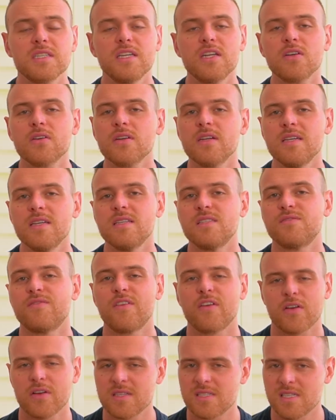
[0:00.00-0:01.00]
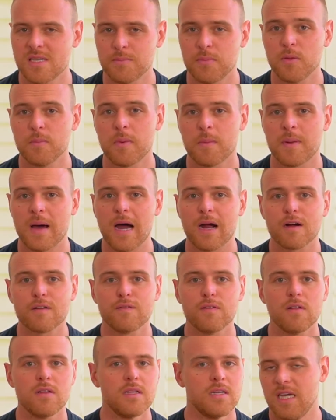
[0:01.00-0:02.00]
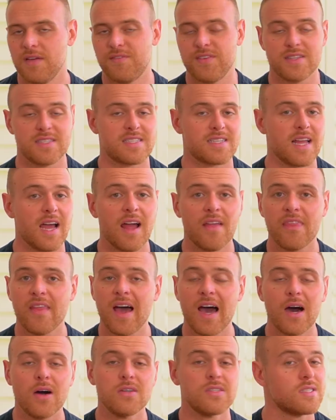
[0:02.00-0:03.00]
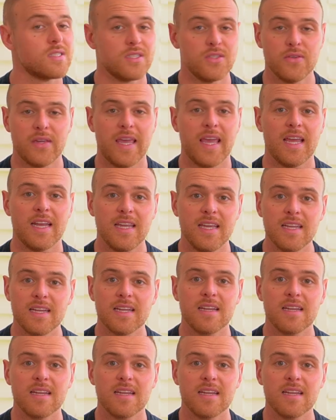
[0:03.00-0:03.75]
here is very simple but powerful. If it's not in the house, you can't eat